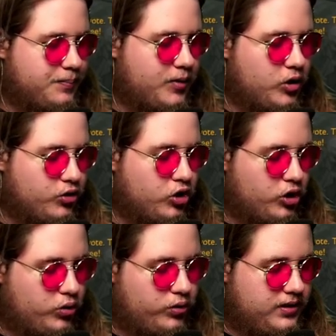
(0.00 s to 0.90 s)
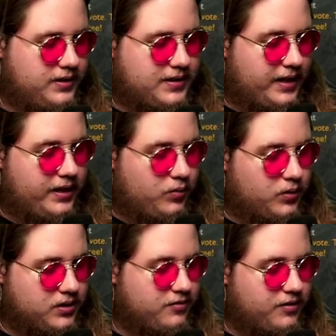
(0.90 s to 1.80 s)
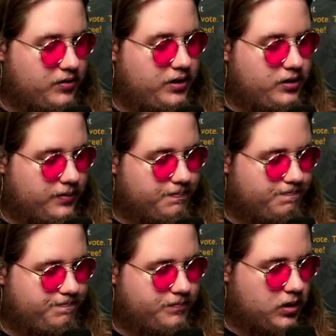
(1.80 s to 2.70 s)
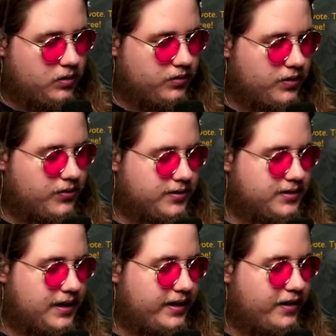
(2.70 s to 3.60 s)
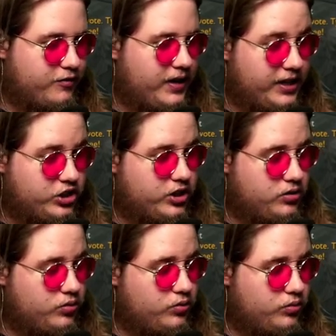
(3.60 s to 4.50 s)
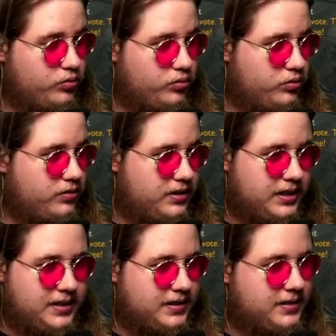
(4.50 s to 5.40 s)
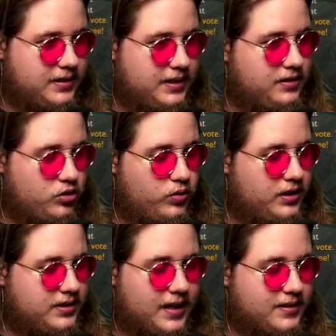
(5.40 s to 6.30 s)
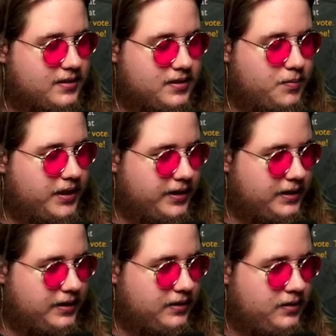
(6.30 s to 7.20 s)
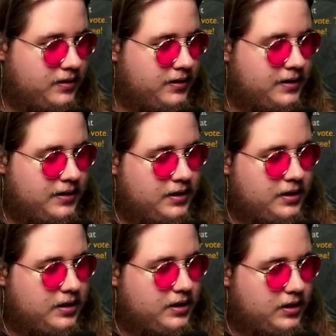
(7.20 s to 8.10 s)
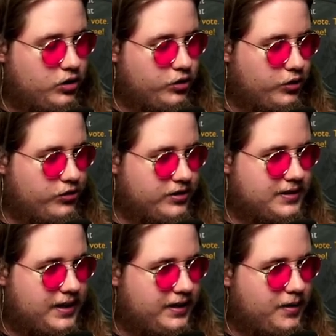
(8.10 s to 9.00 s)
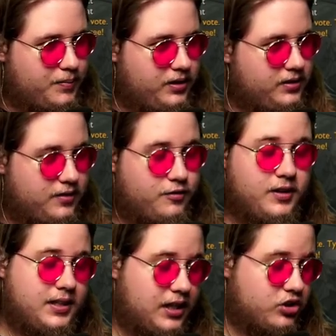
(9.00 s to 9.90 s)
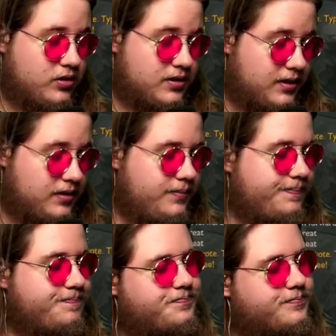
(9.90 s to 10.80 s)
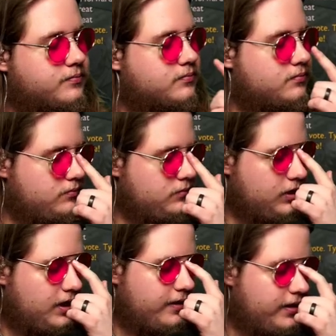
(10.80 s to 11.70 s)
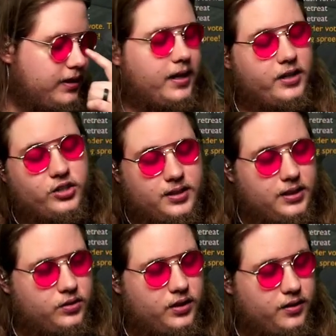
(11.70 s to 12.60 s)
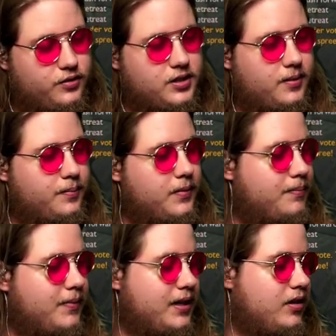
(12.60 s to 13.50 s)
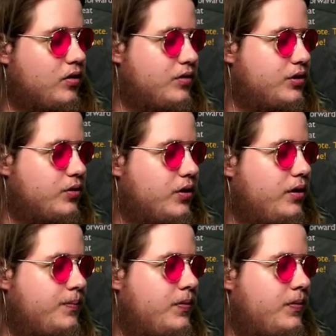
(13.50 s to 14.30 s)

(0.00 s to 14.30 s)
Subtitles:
Although the Xayah wasn't very good, although the Xayah flashed into an assassin's ability, although the Xayah built Infinity Edge on Xayah, I think I just need to give some money over to her.